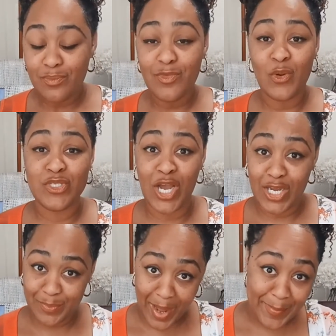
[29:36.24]
we're
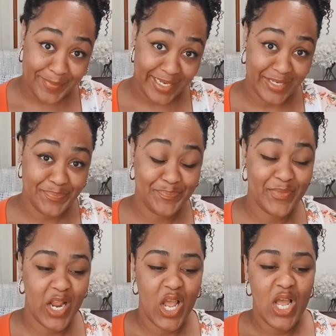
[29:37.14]
talking about me.
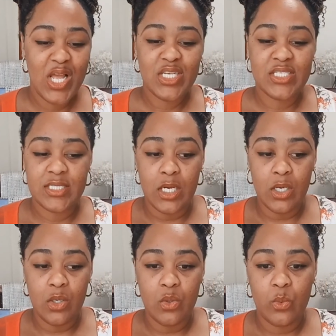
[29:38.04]

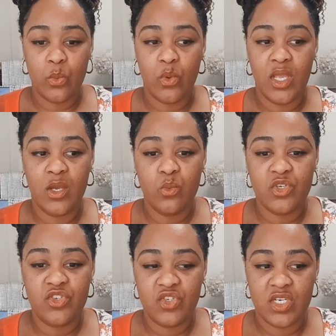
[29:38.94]
So it
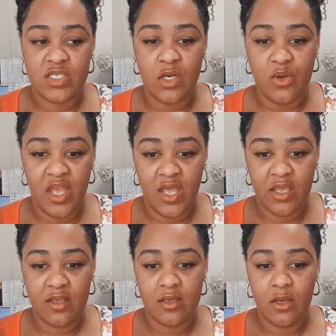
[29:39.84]
was just,
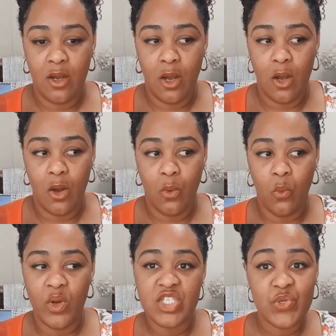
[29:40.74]
okay,
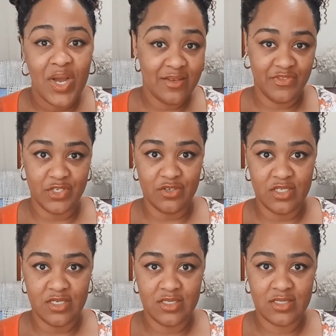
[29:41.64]
when do I feel
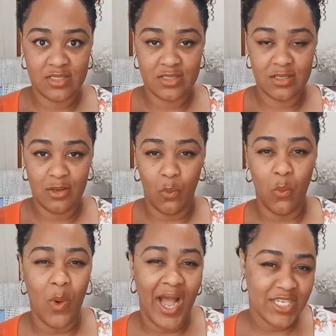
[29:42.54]
this?
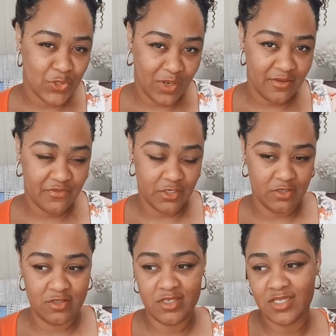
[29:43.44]
Why do I feel
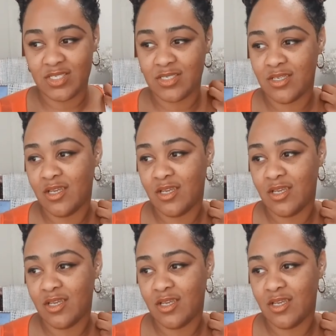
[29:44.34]
this?